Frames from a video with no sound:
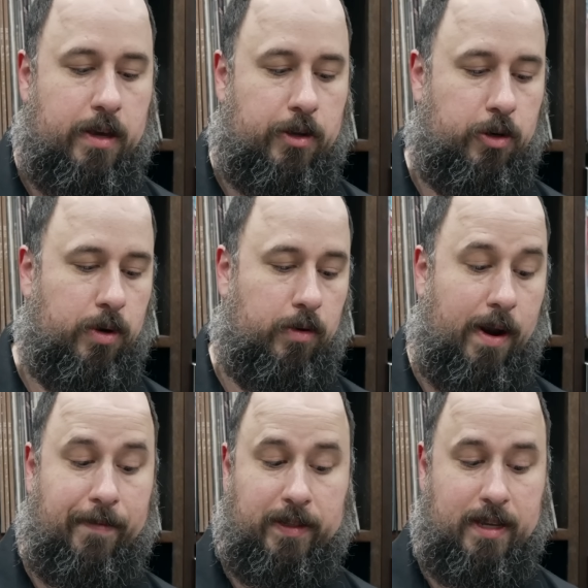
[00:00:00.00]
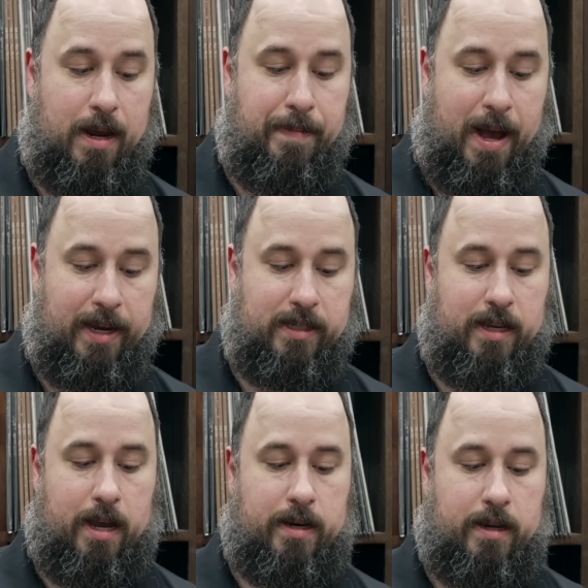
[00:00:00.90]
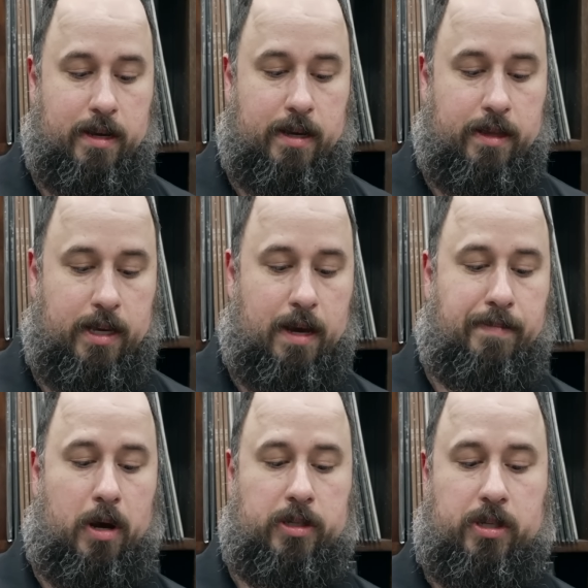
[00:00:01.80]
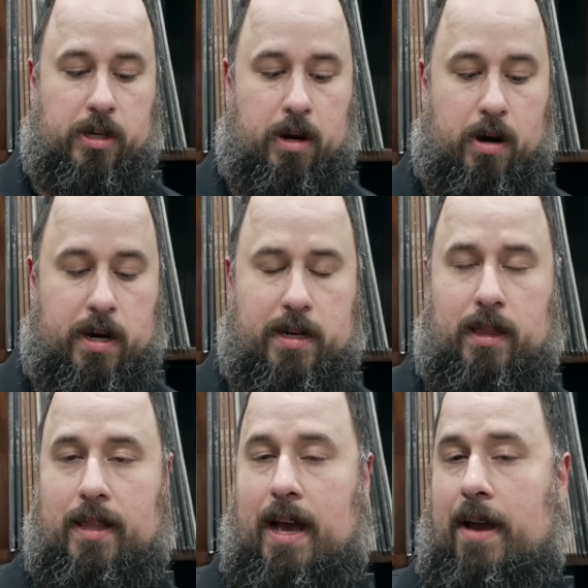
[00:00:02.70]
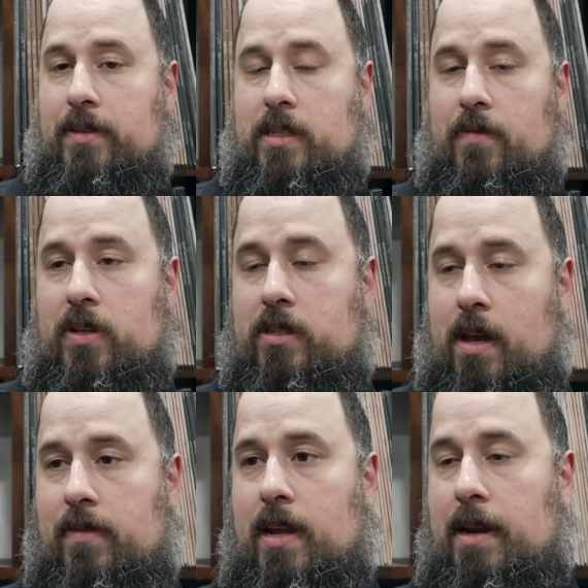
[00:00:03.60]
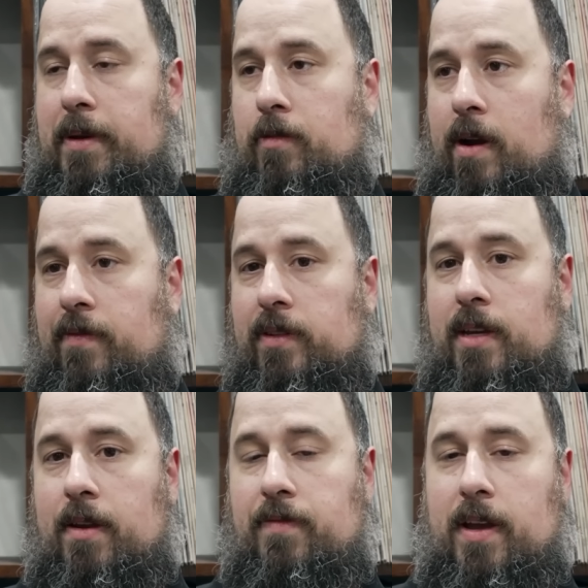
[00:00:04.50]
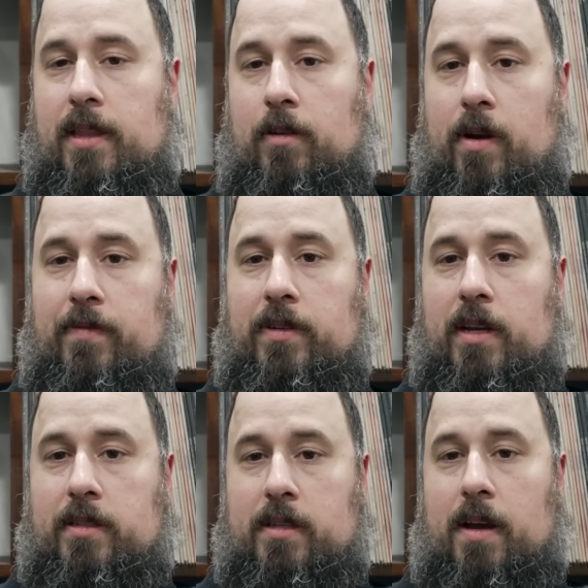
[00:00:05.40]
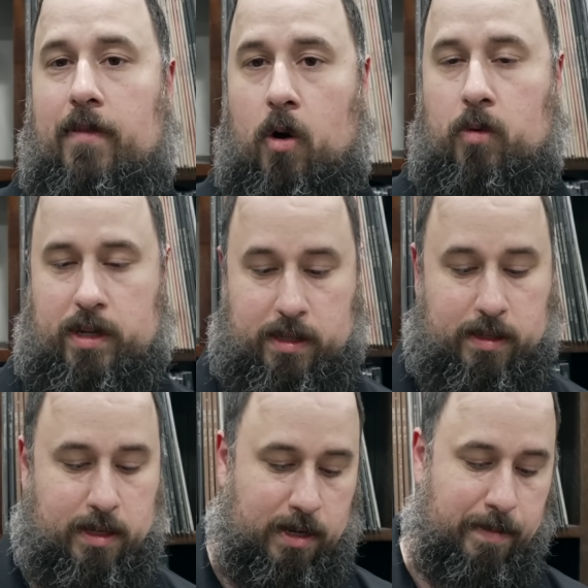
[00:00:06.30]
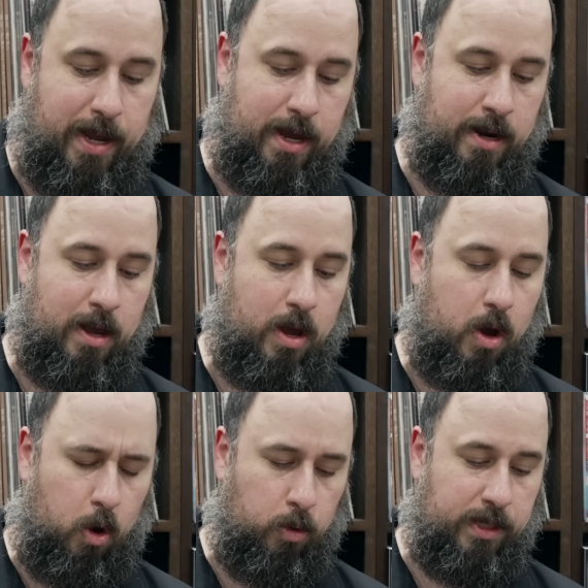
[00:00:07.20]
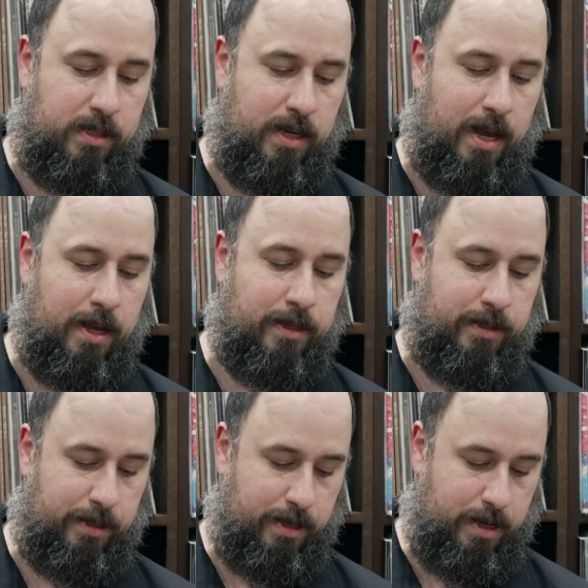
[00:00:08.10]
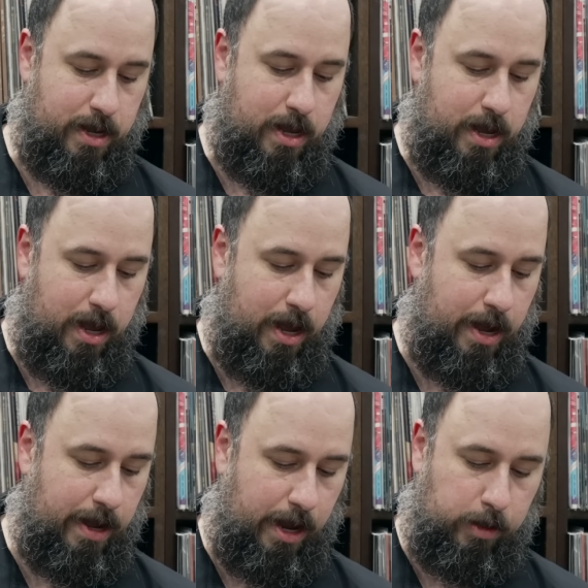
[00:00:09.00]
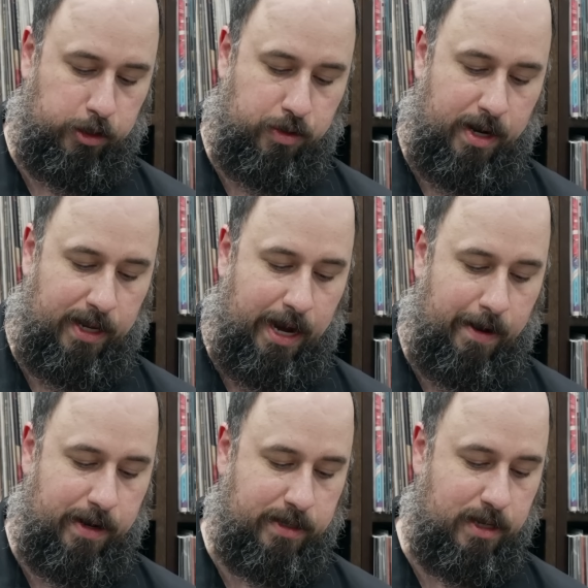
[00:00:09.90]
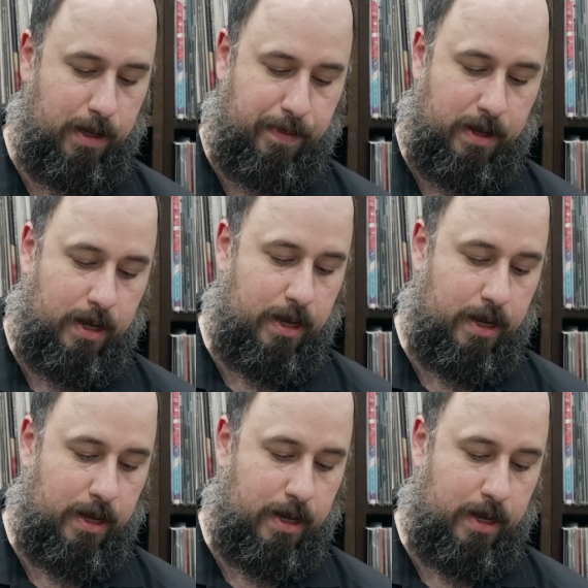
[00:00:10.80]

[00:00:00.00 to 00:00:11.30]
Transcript: They're doing a Grateful Dead box set, the uh, Boston Garden, Live at seventy-seven. Not a big Grateful Dead fan. The Grateful Dead stuff always is in demand, always sells. Uh, I always try to carry it deep.